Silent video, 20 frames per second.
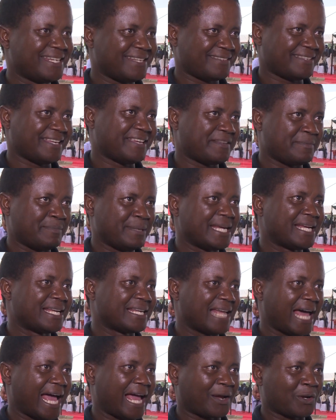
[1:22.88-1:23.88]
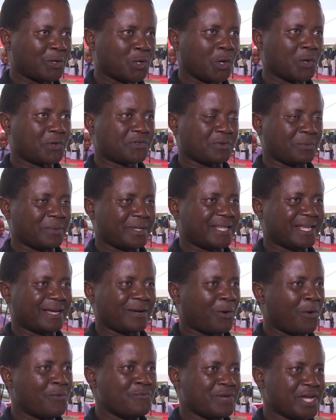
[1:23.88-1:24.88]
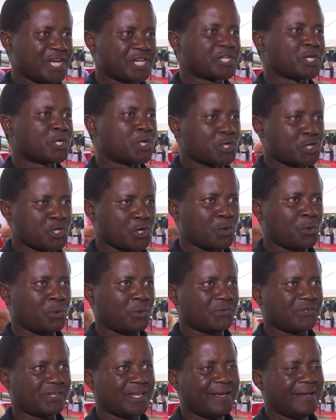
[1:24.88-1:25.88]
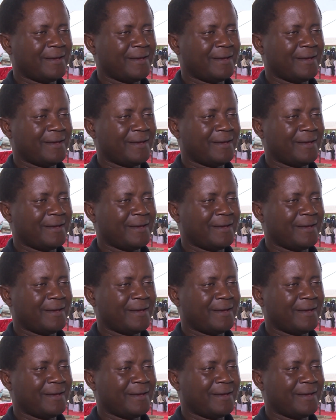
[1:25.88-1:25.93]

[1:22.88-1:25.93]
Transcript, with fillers: disease being diagnosed with the conventional tools.